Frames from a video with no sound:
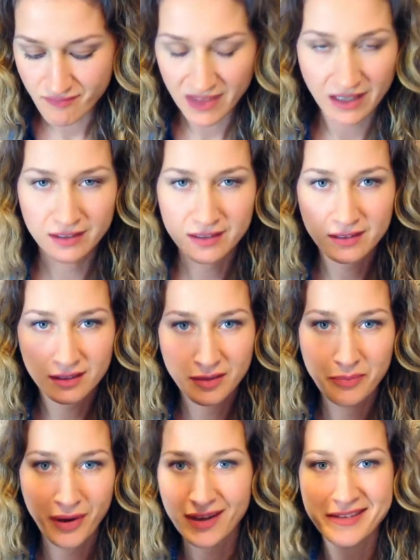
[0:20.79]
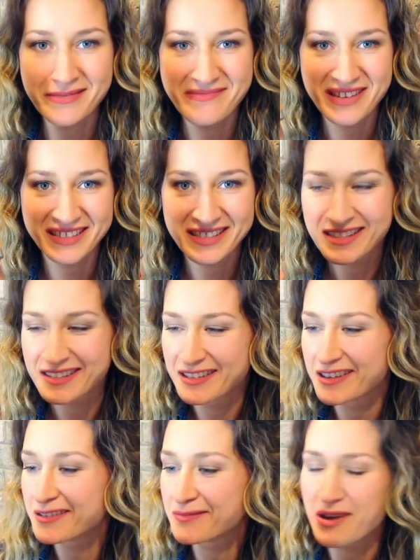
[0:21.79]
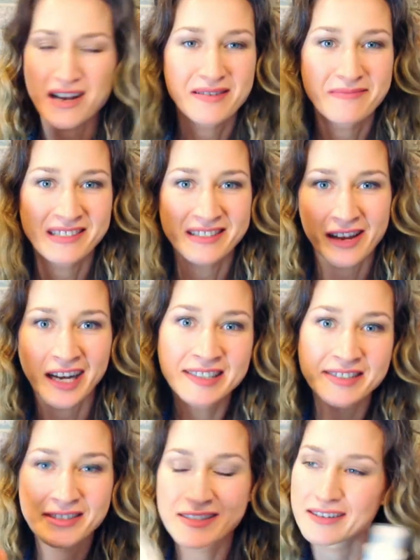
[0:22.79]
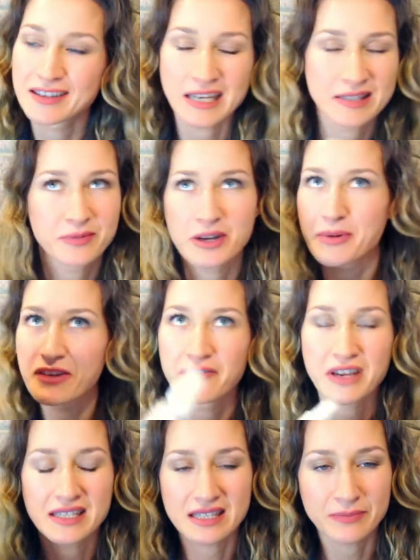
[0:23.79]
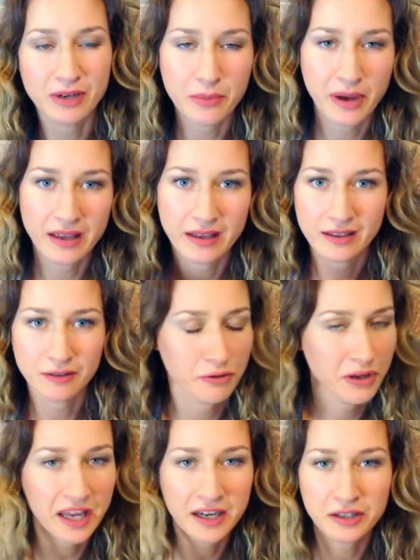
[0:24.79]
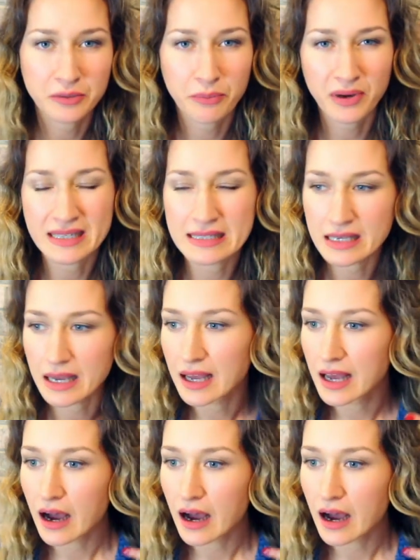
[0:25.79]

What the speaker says: These are like body mist, body mist, hydrosol. I spray my face, I spray my hair and body.